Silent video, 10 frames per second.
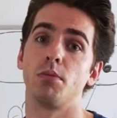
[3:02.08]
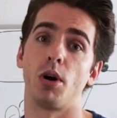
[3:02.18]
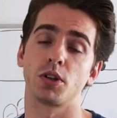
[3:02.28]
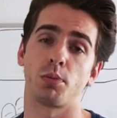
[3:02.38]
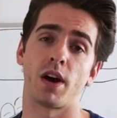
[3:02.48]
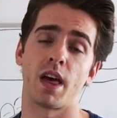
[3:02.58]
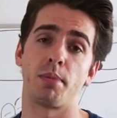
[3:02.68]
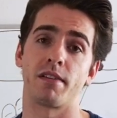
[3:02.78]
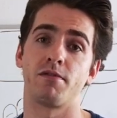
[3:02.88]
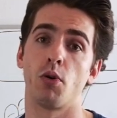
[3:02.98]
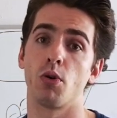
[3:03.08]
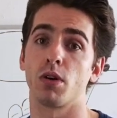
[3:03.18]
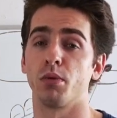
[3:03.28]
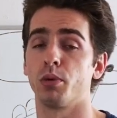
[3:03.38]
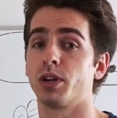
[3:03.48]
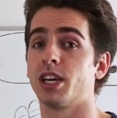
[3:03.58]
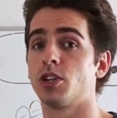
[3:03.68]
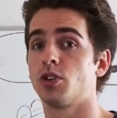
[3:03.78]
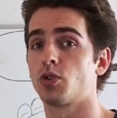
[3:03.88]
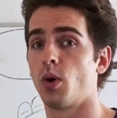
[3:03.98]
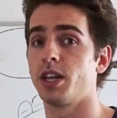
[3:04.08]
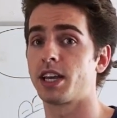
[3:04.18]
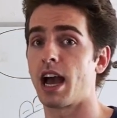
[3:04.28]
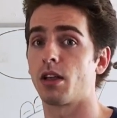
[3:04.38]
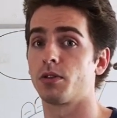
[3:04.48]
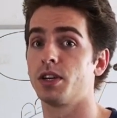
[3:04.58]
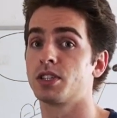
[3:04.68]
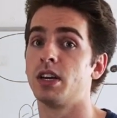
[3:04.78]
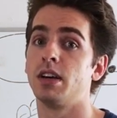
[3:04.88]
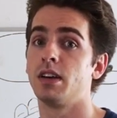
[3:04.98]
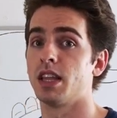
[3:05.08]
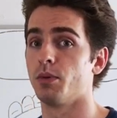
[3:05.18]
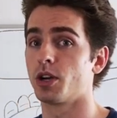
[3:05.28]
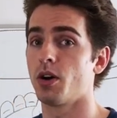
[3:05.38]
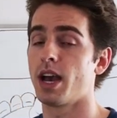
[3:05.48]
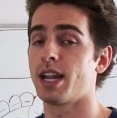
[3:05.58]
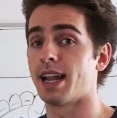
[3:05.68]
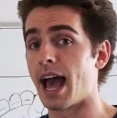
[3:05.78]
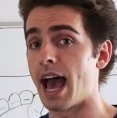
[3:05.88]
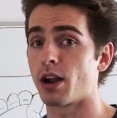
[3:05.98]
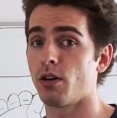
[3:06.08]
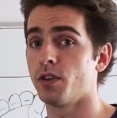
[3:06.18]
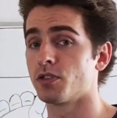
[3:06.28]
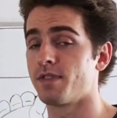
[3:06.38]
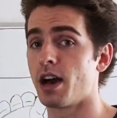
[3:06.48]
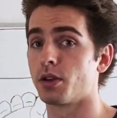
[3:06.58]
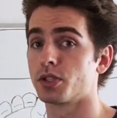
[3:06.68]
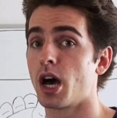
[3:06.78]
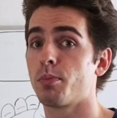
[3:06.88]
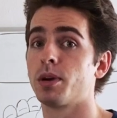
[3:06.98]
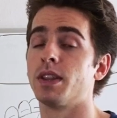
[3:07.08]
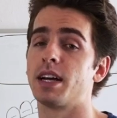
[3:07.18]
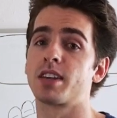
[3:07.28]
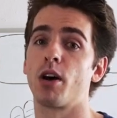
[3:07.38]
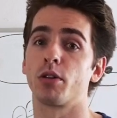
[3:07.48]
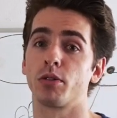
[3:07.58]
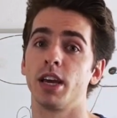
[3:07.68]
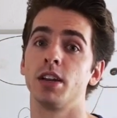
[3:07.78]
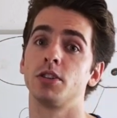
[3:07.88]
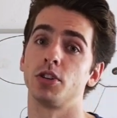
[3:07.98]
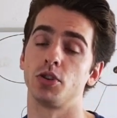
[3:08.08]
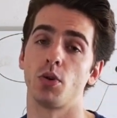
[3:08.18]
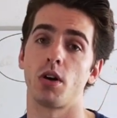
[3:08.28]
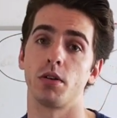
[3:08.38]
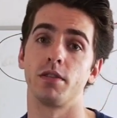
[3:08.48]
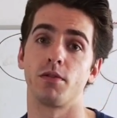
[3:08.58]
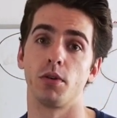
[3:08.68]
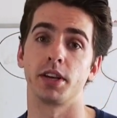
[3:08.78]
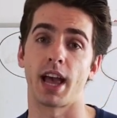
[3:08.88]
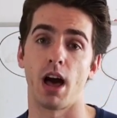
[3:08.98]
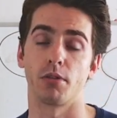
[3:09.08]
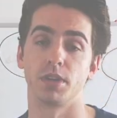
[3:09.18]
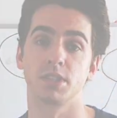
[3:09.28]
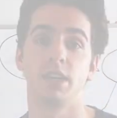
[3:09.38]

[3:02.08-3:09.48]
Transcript: multiply that by 4, and we would get 20 calories. Then we go ahead and add all those values up, and that's how you get to 240 calories.